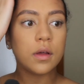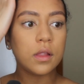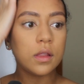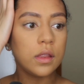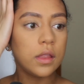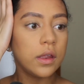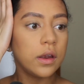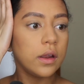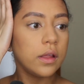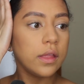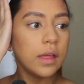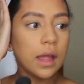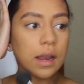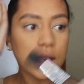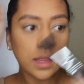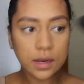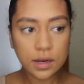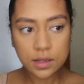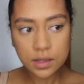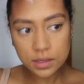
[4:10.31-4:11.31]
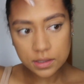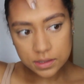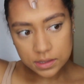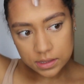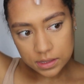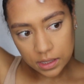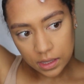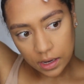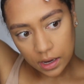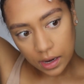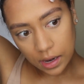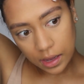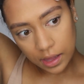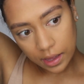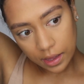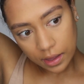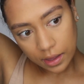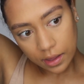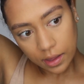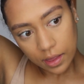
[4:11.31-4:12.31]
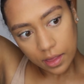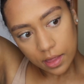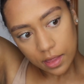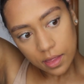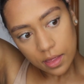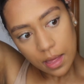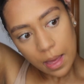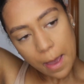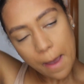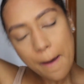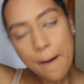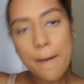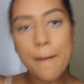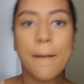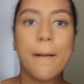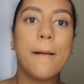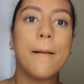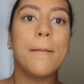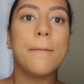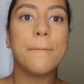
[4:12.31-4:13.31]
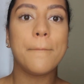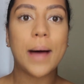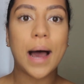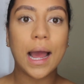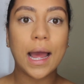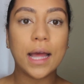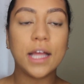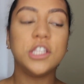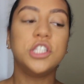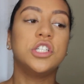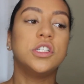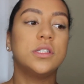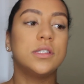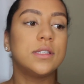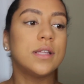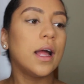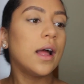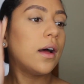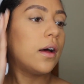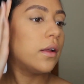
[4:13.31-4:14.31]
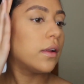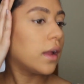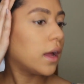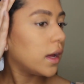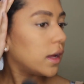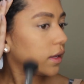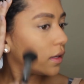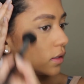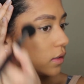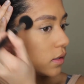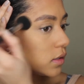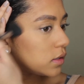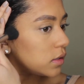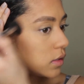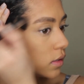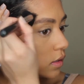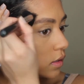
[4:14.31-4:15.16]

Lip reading: Literally, I need to slick my edges down, guys.